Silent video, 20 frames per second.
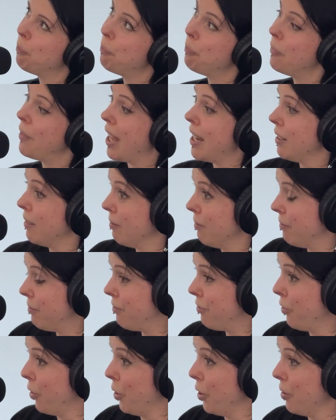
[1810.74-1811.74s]
Then
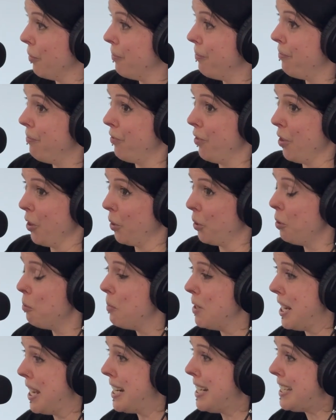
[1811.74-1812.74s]
for the
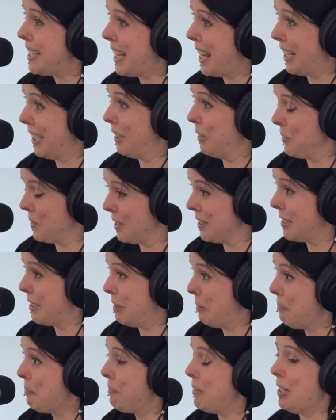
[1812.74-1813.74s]
Kubernetes
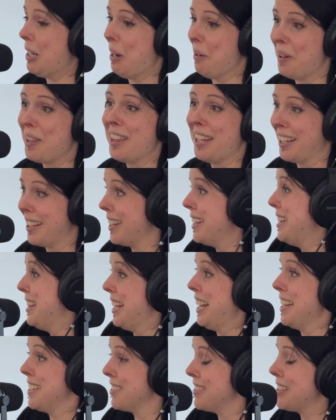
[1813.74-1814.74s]
ecosystem, I think the
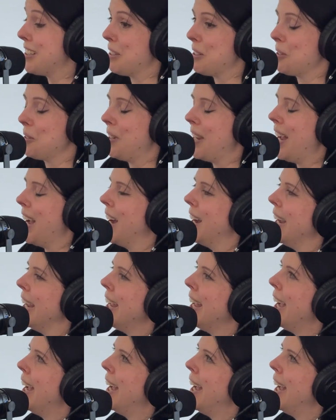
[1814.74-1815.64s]
answer is also AI.